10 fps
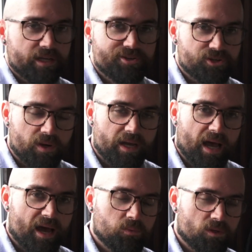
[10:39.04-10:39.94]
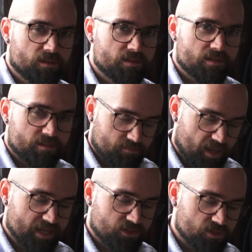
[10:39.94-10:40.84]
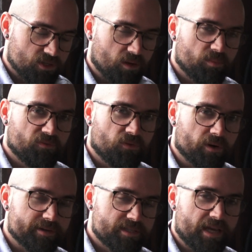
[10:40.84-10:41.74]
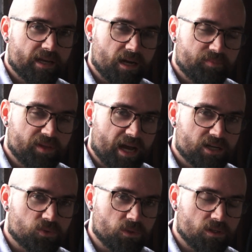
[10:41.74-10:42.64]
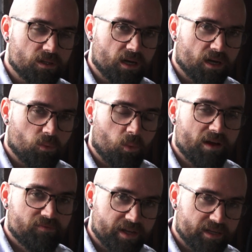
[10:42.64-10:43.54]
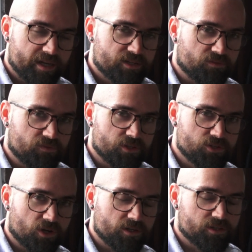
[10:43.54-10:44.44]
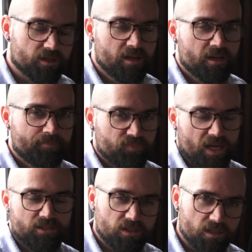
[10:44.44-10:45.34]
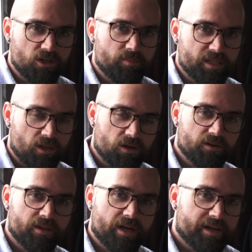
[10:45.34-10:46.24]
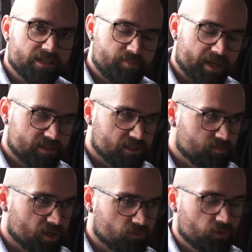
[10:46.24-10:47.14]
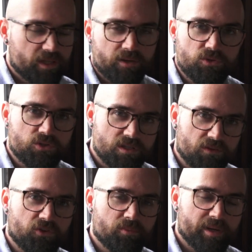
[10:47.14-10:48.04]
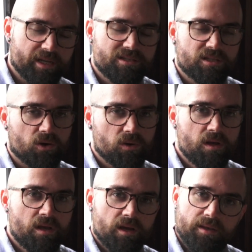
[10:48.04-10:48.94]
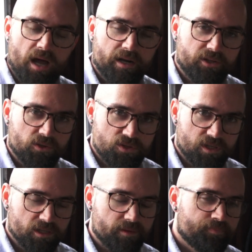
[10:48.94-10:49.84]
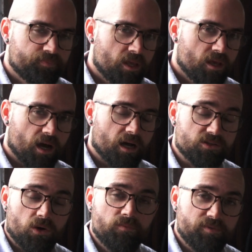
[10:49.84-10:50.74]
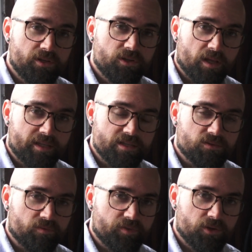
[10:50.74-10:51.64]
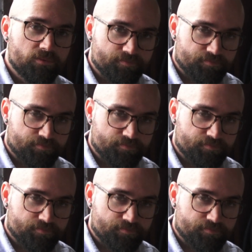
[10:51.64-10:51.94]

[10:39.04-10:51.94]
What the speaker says: issue I had was, as you saw before, setting up the actual Wi-Fi connection for the charger. That took a little bit longer than I expected, but really it was just a few minutes, so not a huge deal. So hopefully you like this review.